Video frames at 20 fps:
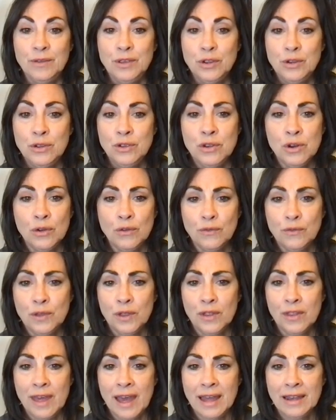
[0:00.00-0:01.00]
You don't
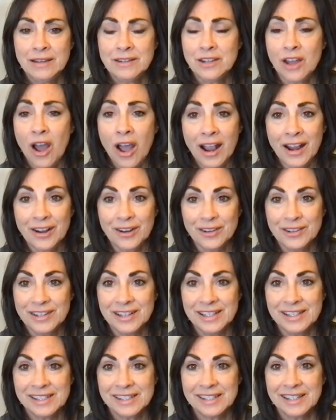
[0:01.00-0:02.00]
feel that
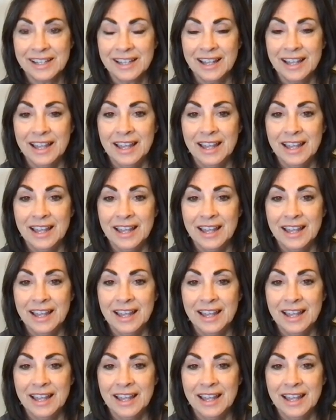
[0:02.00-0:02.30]
tiredness.